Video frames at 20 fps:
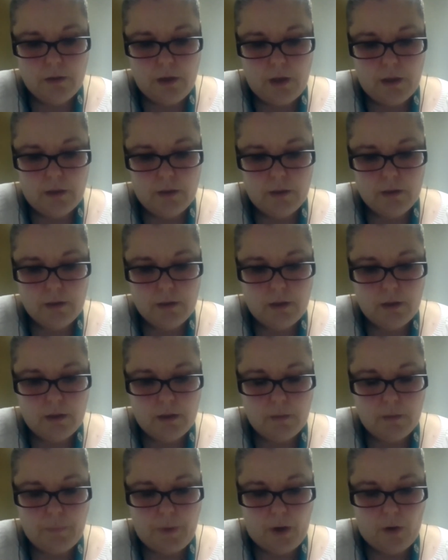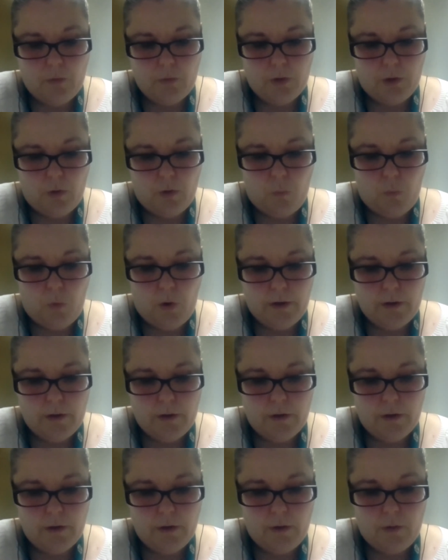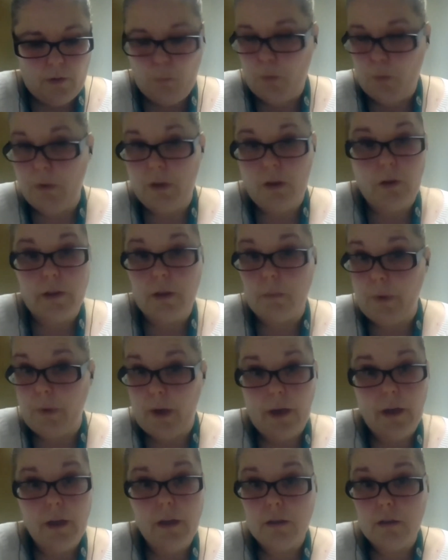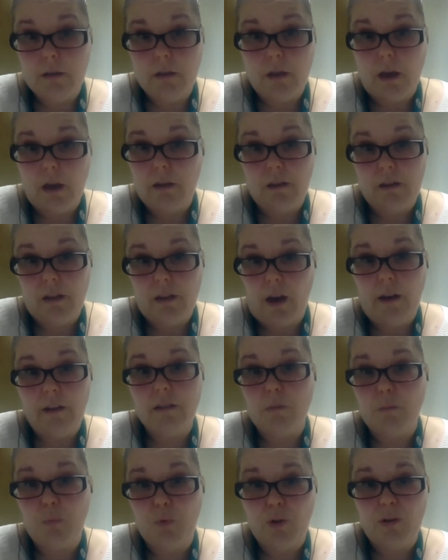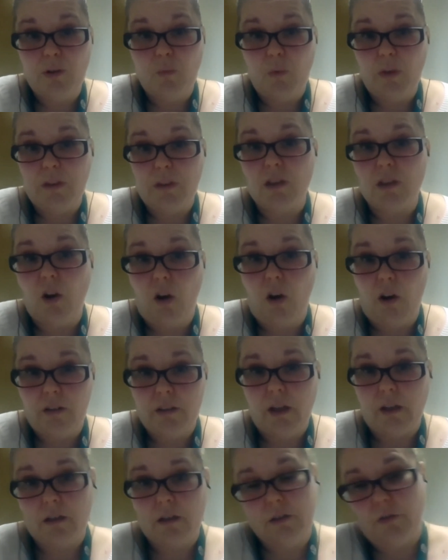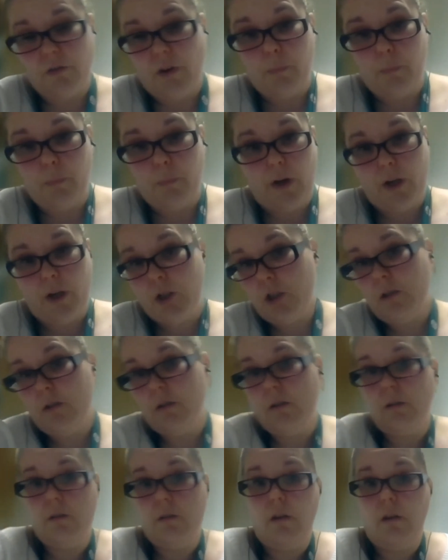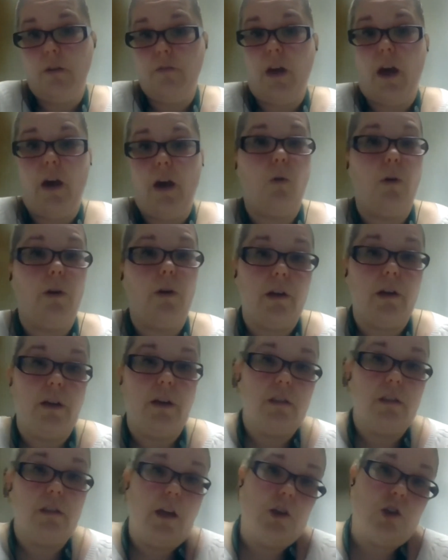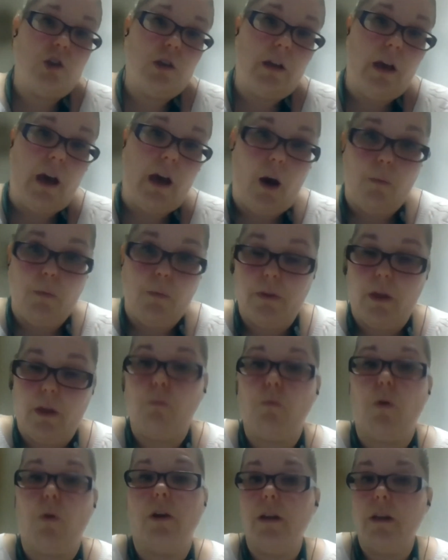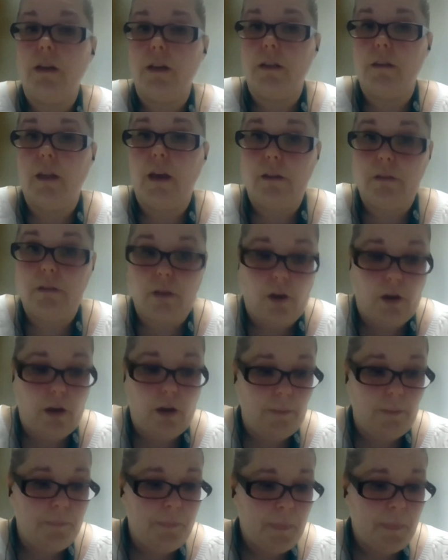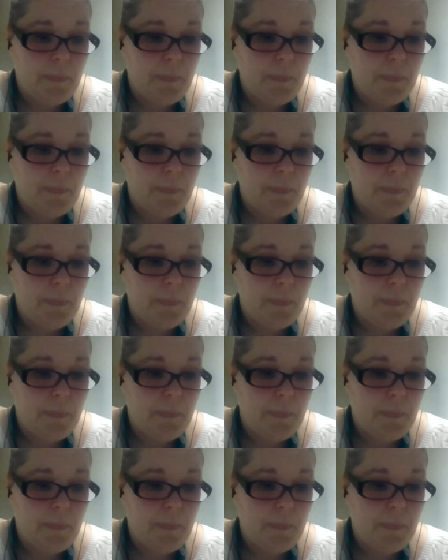it's about, when we look at bias, I think that's important. What's the context of operations of that organization? How were they running at that time?